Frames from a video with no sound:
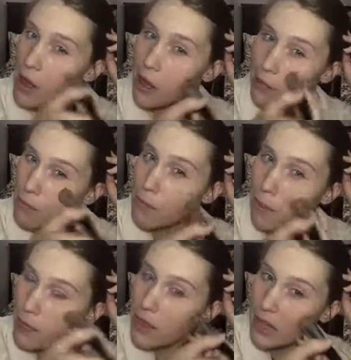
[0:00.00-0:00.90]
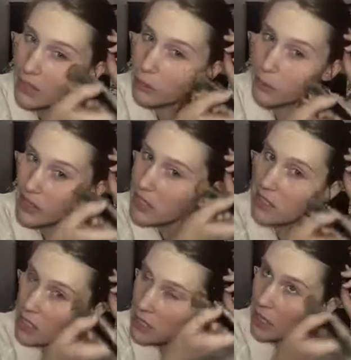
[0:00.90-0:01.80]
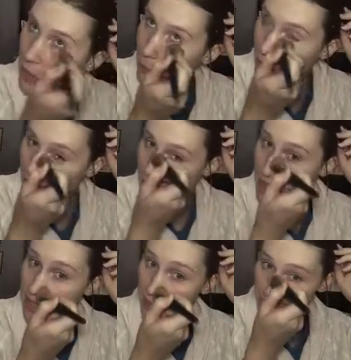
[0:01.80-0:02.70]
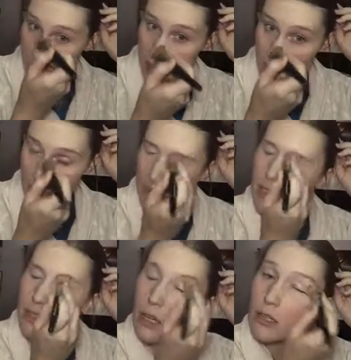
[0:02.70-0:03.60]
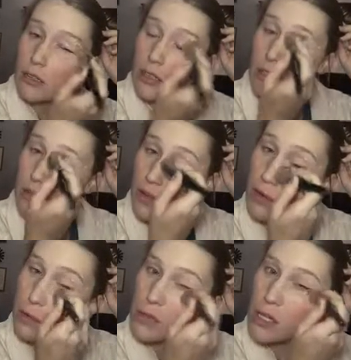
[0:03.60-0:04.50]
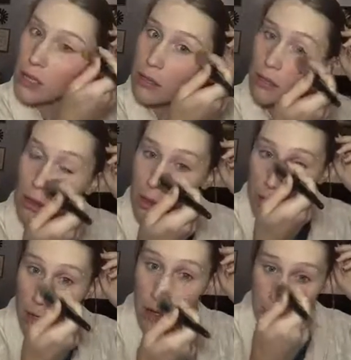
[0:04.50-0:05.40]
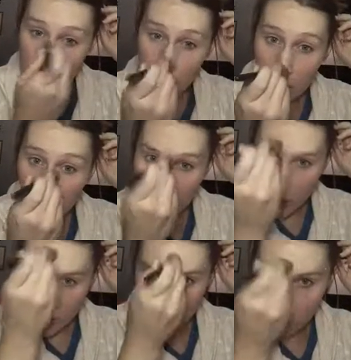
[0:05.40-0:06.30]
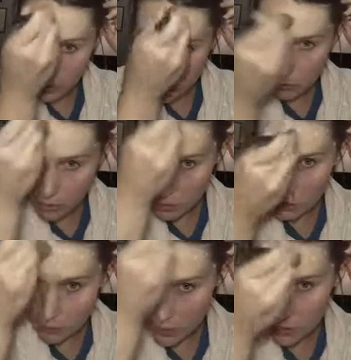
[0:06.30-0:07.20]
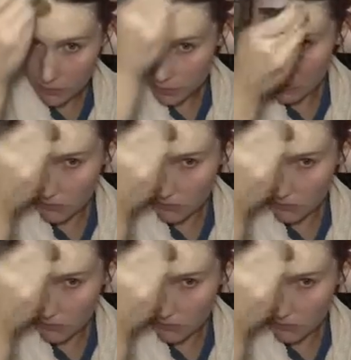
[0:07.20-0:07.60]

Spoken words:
Now the base is the same, and it is lightly scented, so just a fair warning. I like the way it smells, but